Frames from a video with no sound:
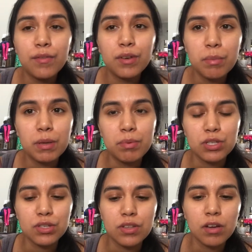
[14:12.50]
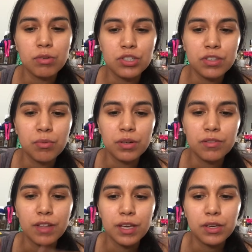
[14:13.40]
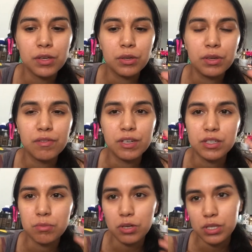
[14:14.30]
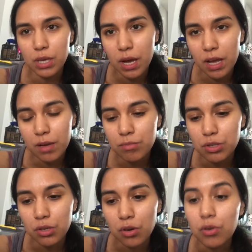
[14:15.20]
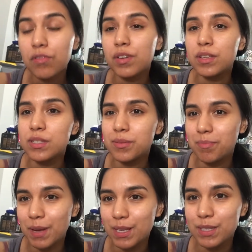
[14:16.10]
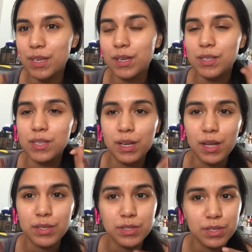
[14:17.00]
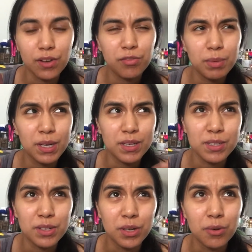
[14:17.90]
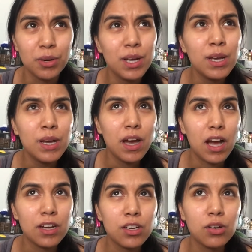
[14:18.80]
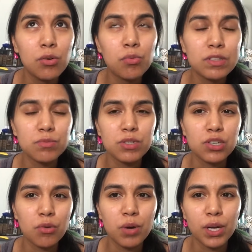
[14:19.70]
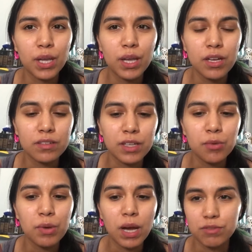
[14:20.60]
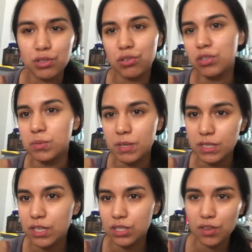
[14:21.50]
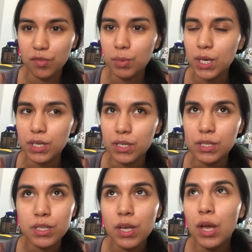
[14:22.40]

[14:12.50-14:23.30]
for me personally i wish they would have like you know given us more time to go over these basic cna stuff because you know i know once we start working like we have to know those basic stuff because